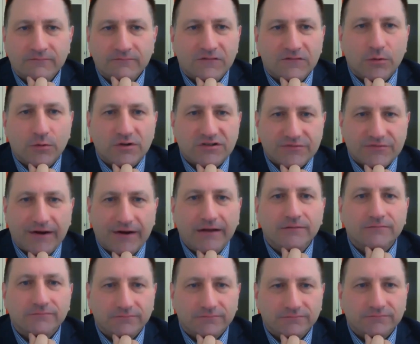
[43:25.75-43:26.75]
Do what's right.
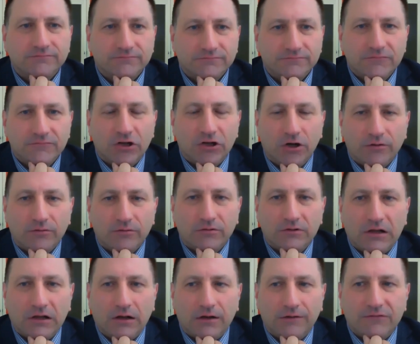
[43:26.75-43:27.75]

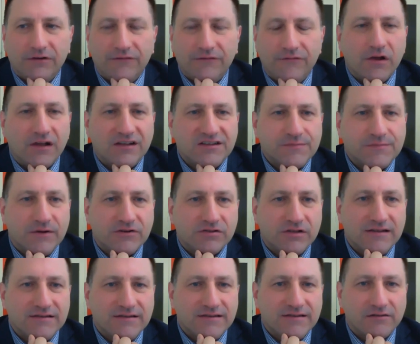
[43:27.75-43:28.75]
If you got
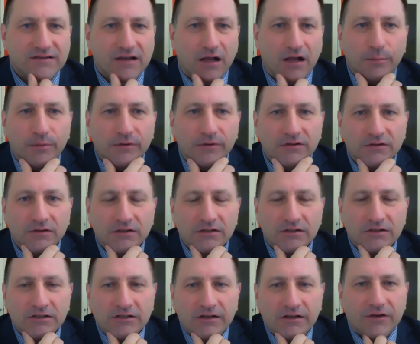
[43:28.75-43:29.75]
specialized skills, help.
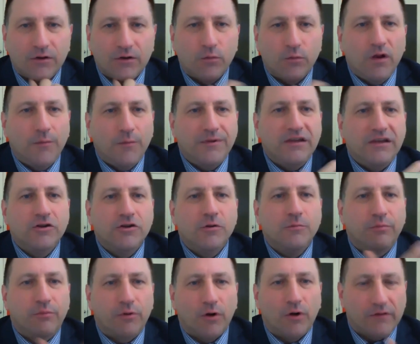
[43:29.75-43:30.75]
There will be new
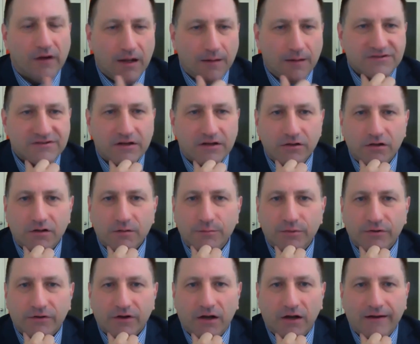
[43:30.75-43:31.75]
programs that you can
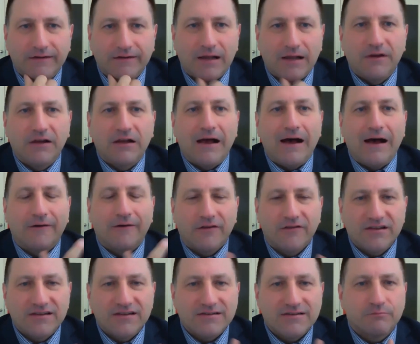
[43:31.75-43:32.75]
put on coming out of
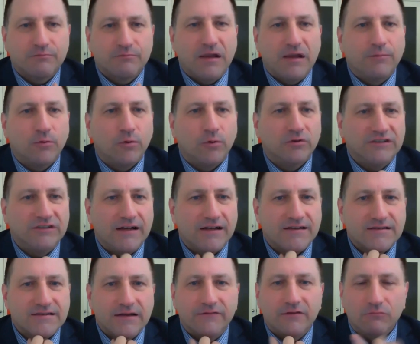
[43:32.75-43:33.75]
this. People will need
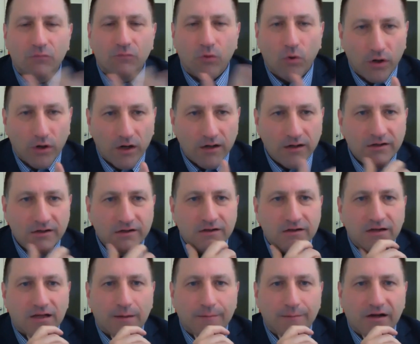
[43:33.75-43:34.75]
us even more
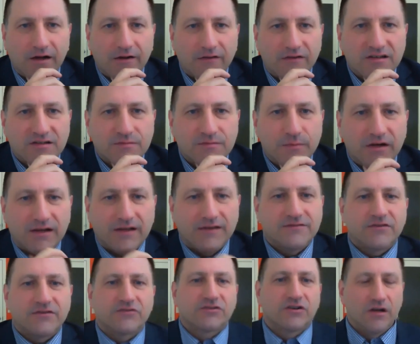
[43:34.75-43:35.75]
coming out of this because
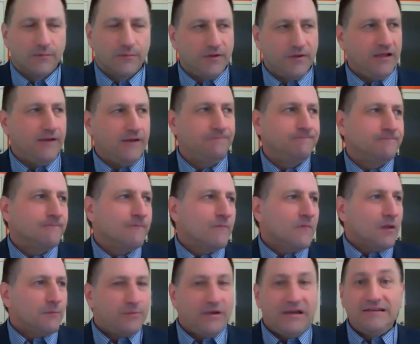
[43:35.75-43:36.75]
there's going to be
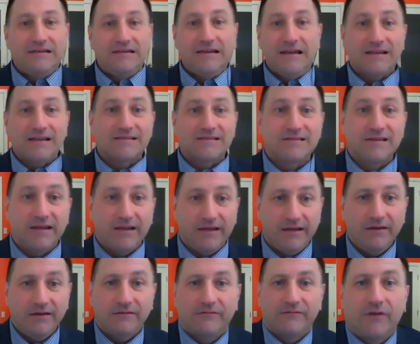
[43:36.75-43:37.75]

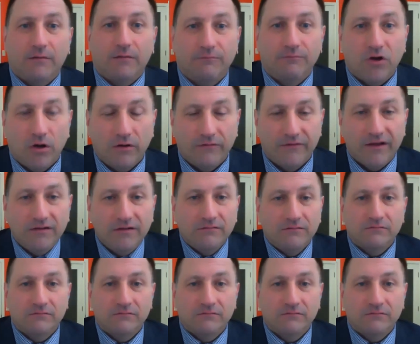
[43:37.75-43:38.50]
PTSD from COVID